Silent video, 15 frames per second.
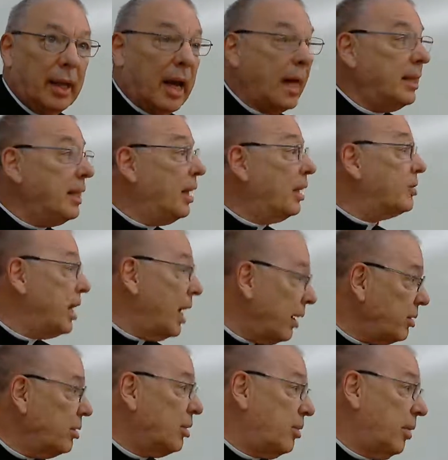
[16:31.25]
And they'll tell
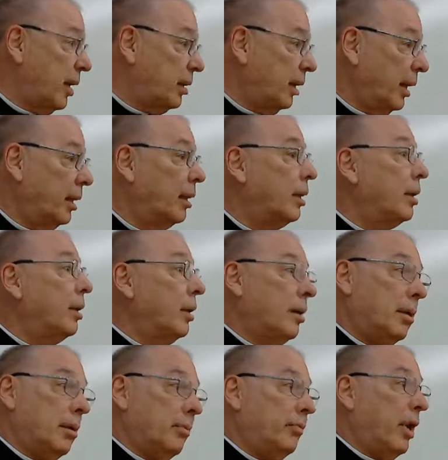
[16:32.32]
you quickly,
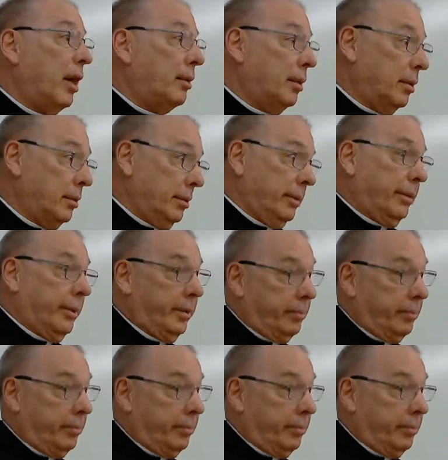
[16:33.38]
Father,